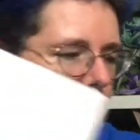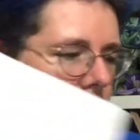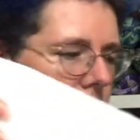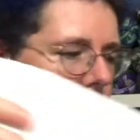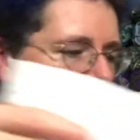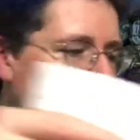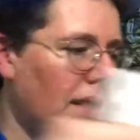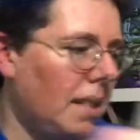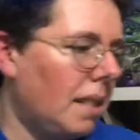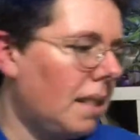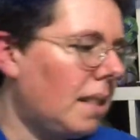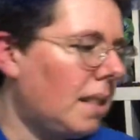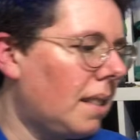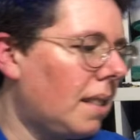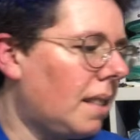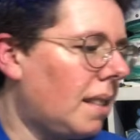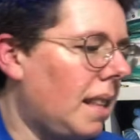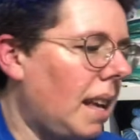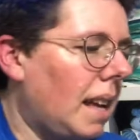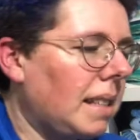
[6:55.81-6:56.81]
And
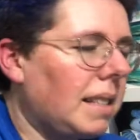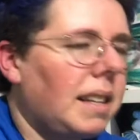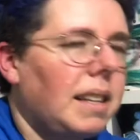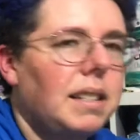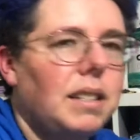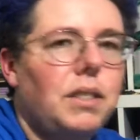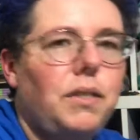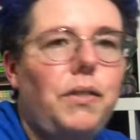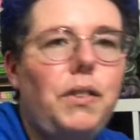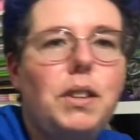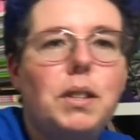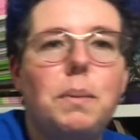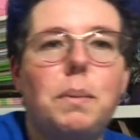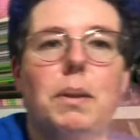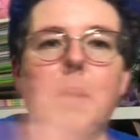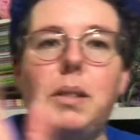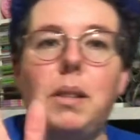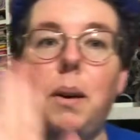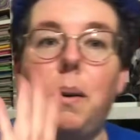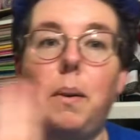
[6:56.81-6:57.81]
that's because it's
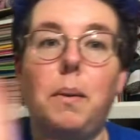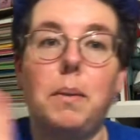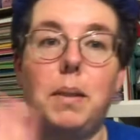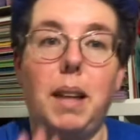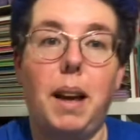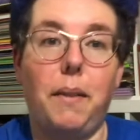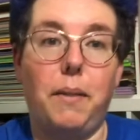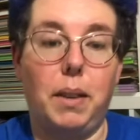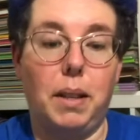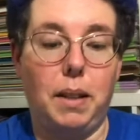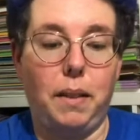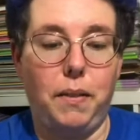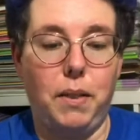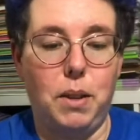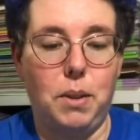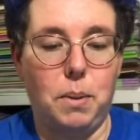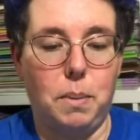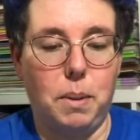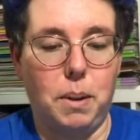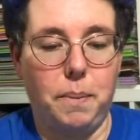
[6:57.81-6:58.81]
fusible, so it was covering the
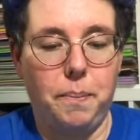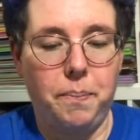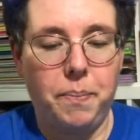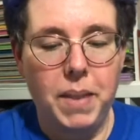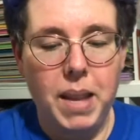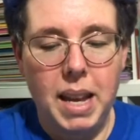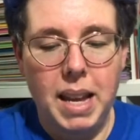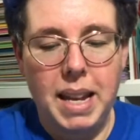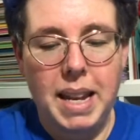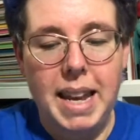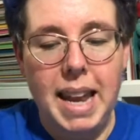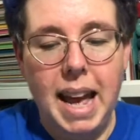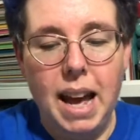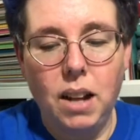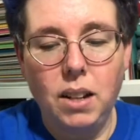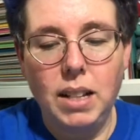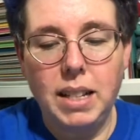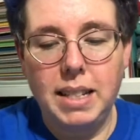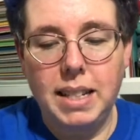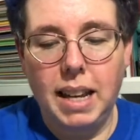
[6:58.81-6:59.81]
fusible.
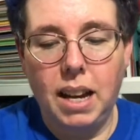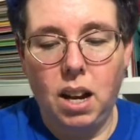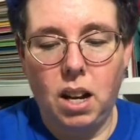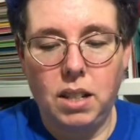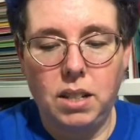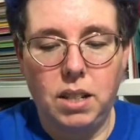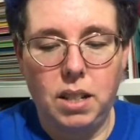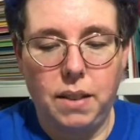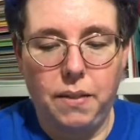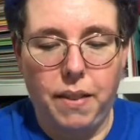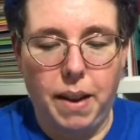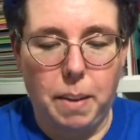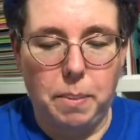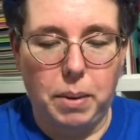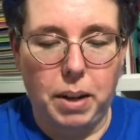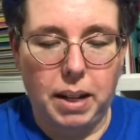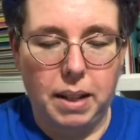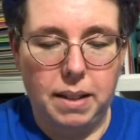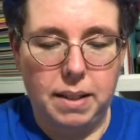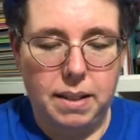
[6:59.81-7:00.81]
Now let's get onto the
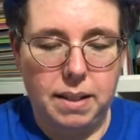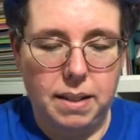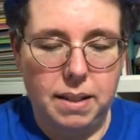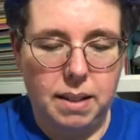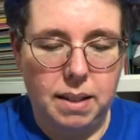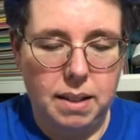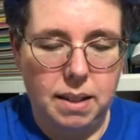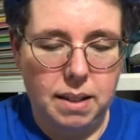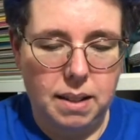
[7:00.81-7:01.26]
fabrics.